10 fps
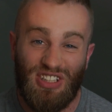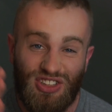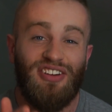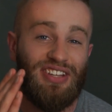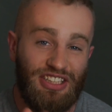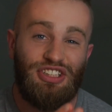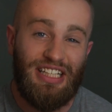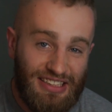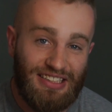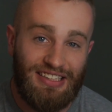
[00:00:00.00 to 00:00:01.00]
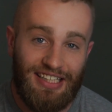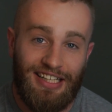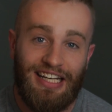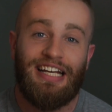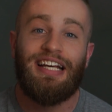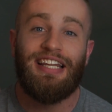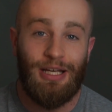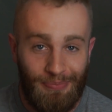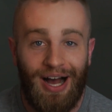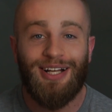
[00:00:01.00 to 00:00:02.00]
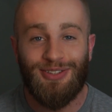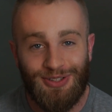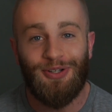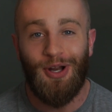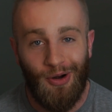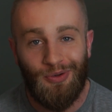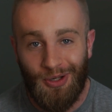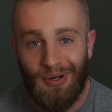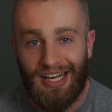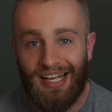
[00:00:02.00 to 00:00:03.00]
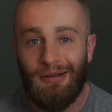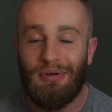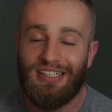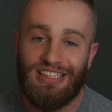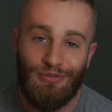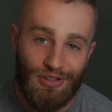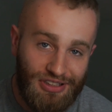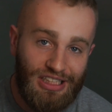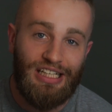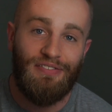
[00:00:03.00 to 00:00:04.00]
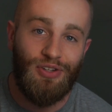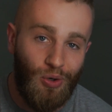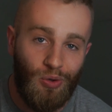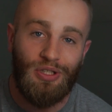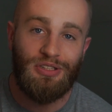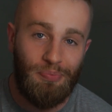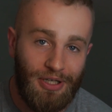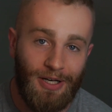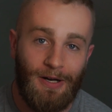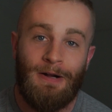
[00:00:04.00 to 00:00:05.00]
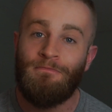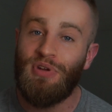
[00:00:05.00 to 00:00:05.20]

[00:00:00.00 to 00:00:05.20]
the stuff that Jesus did, the apostles are now doing because they've received the Holy Spirit.